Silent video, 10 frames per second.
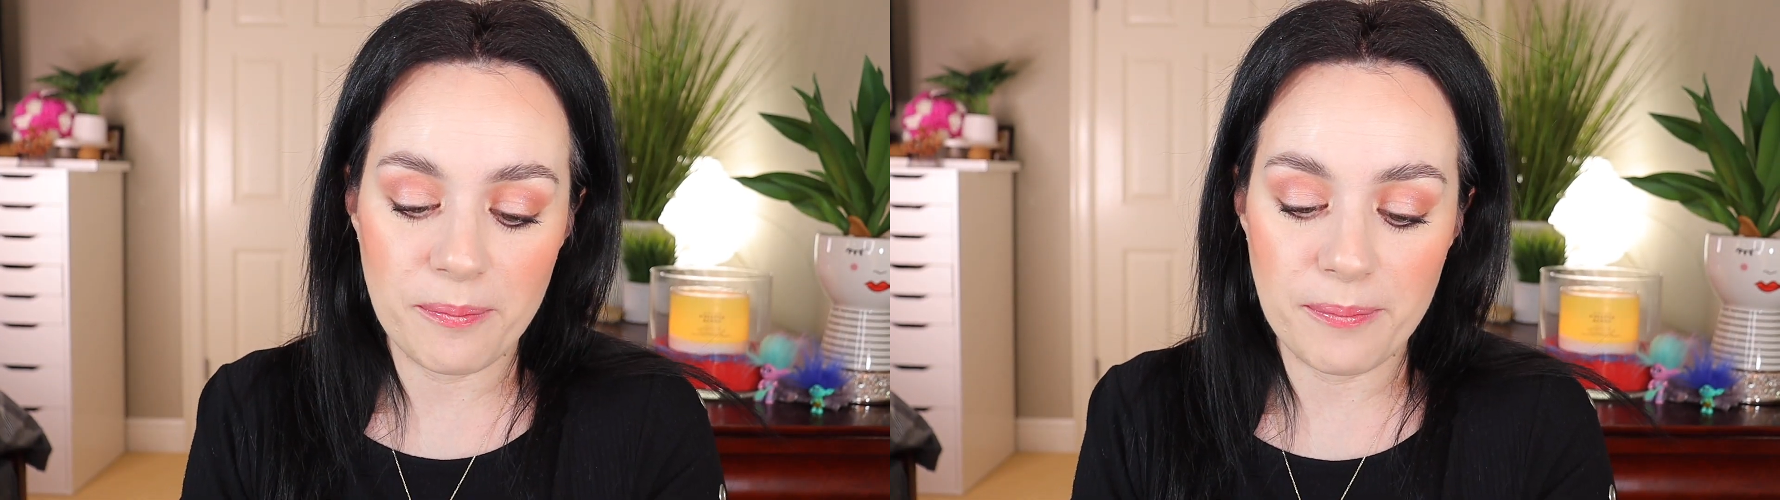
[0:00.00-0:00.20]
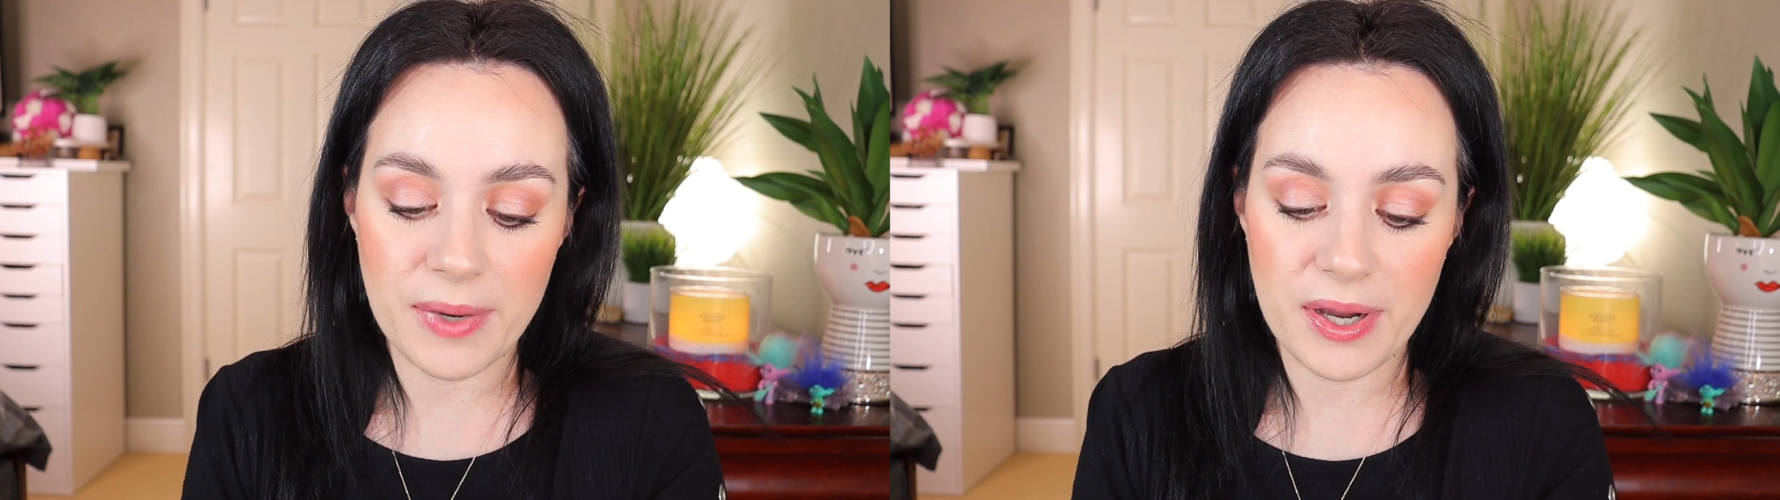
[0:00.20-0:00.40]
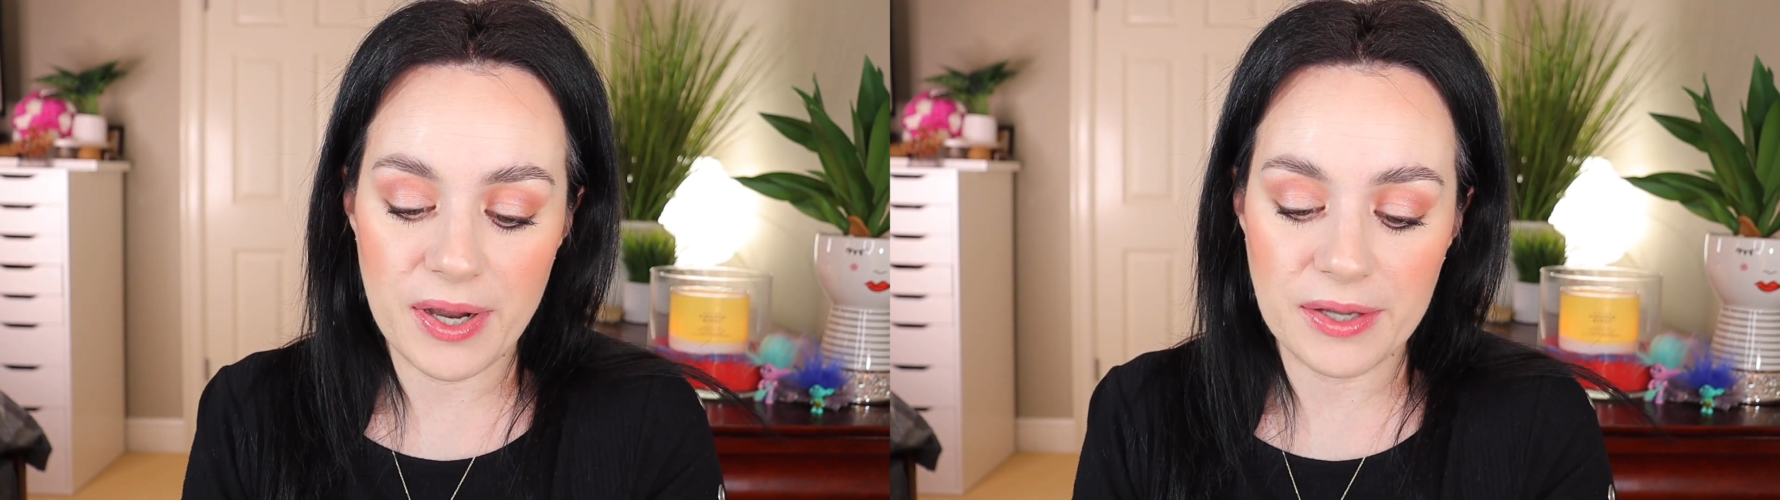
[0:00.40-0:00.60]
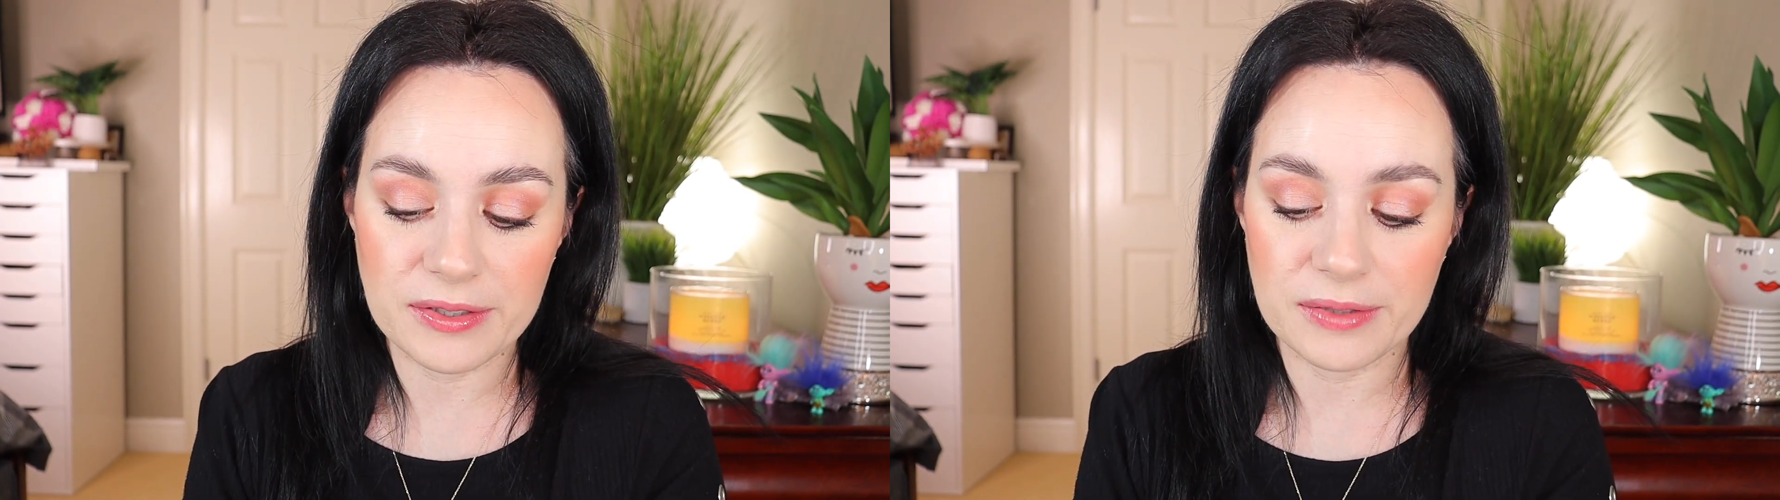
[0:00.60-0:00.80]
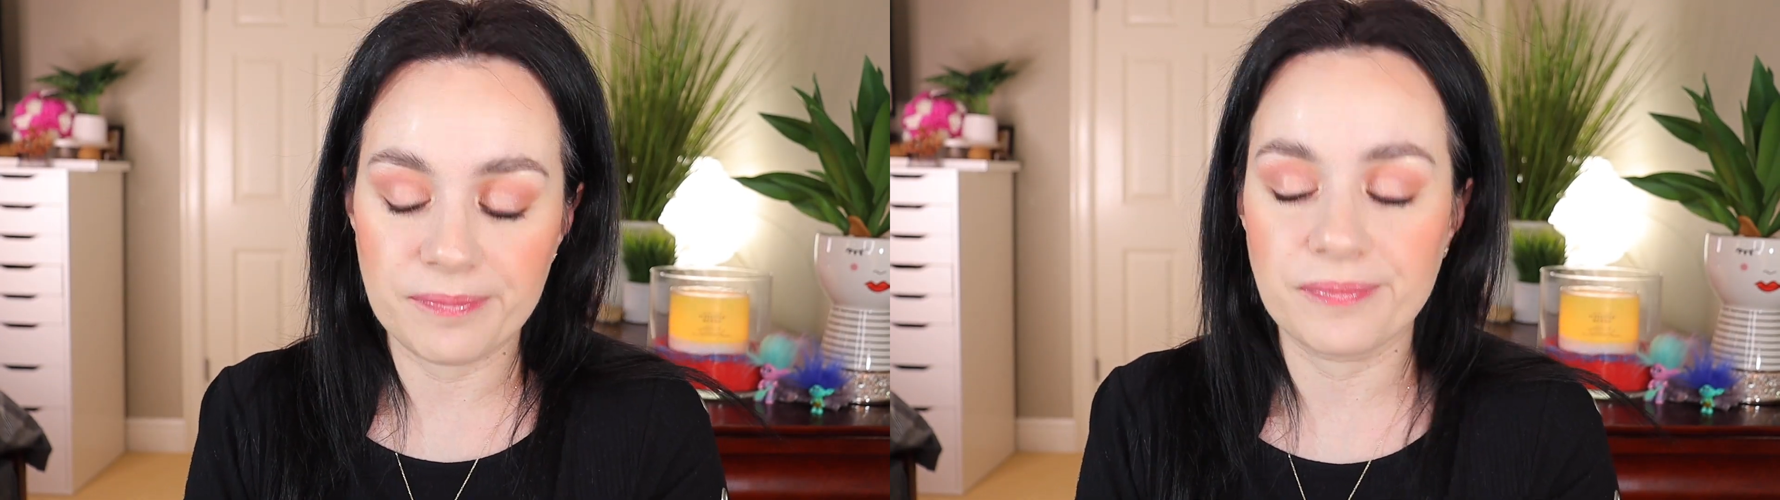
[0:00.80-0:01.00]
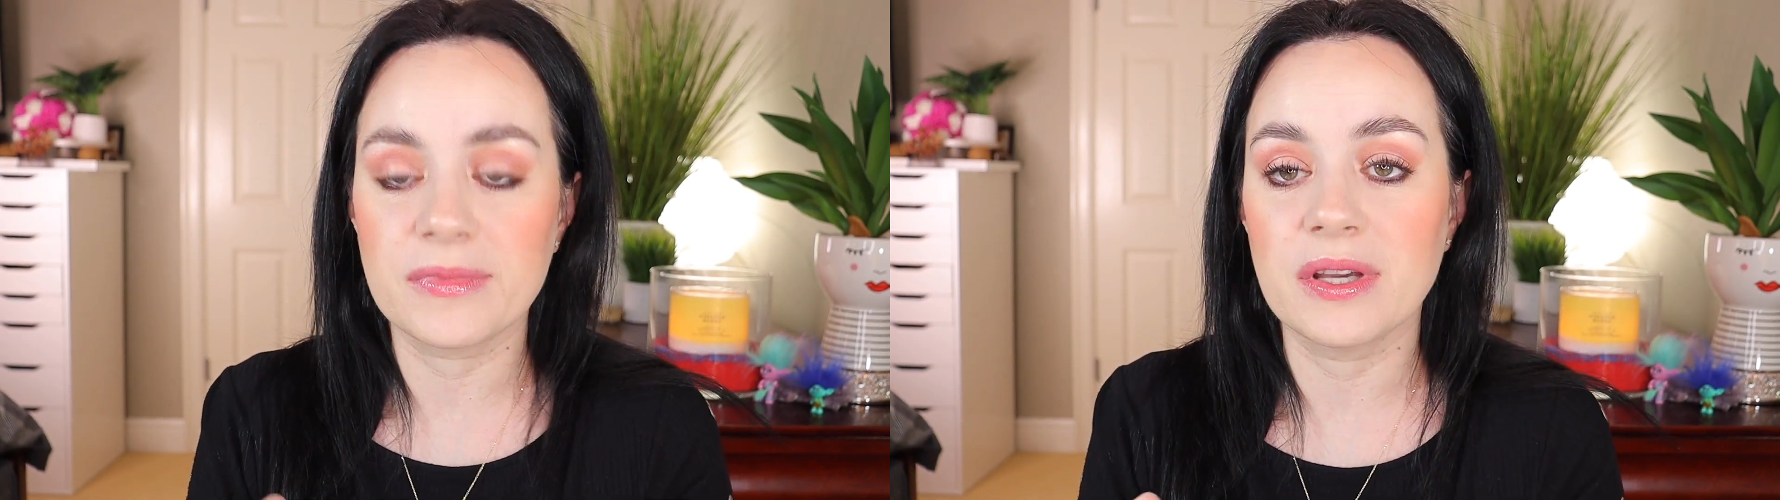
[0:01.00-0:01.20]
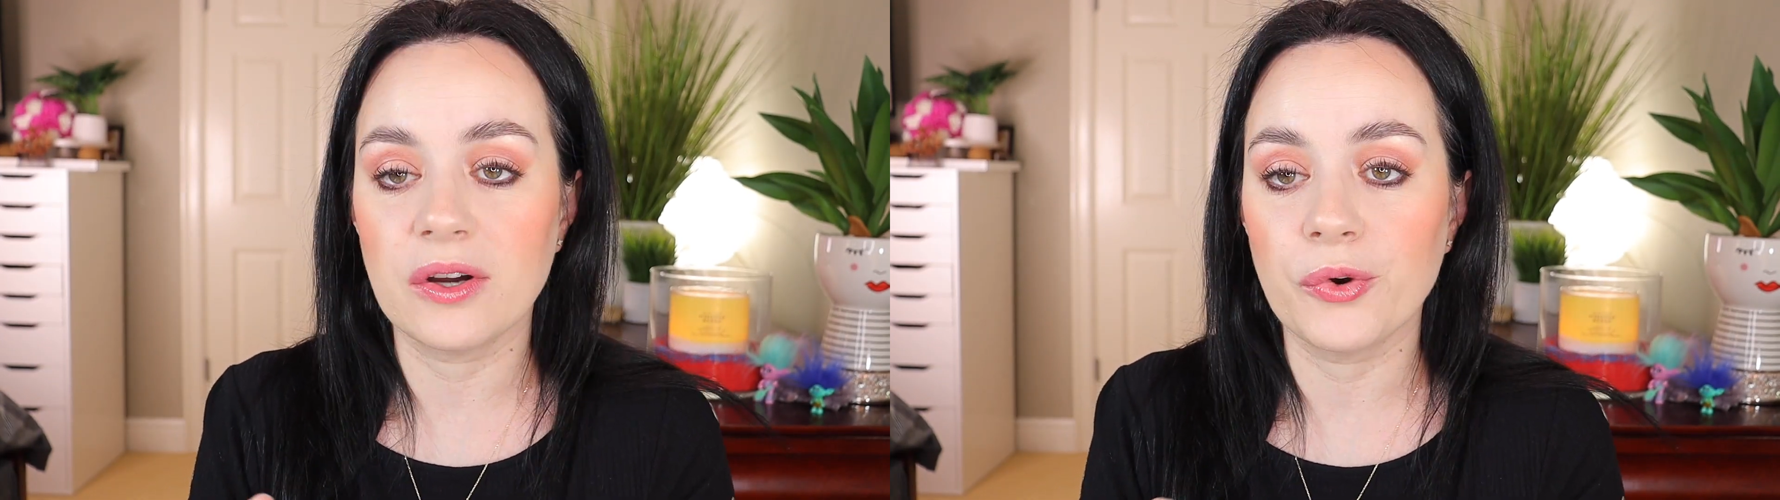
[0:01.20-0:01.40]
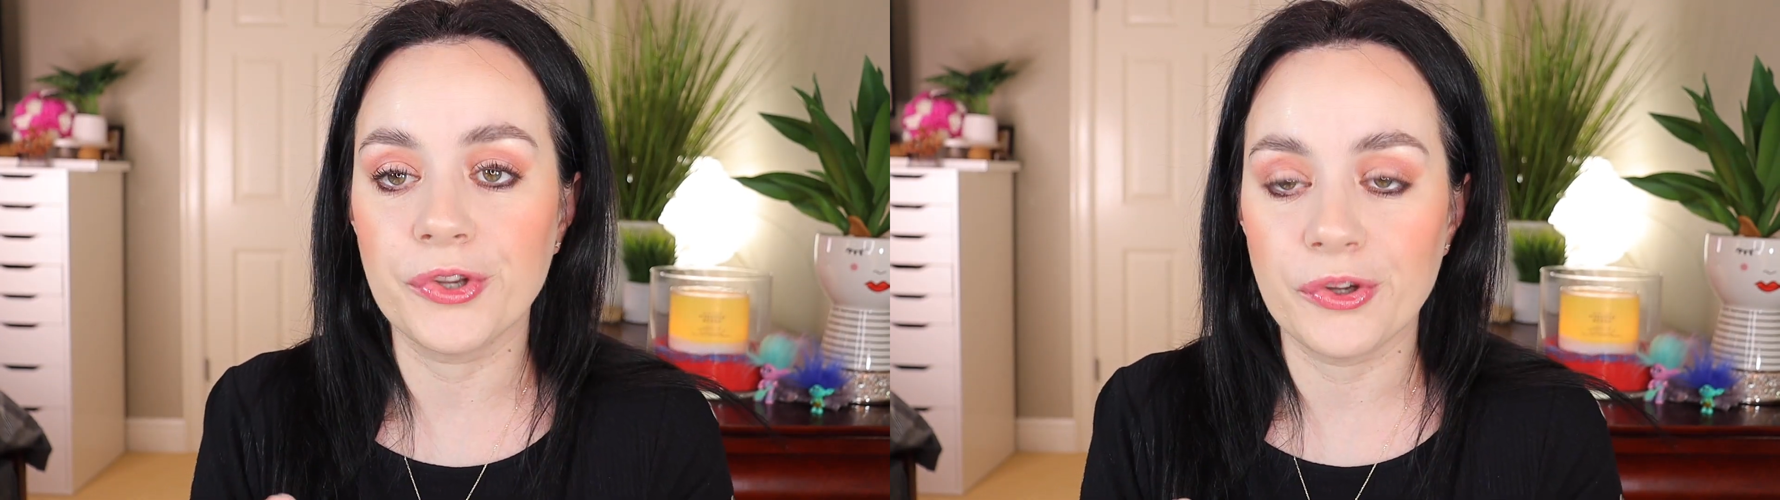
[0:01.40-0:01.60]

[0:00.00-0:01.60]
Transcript: but you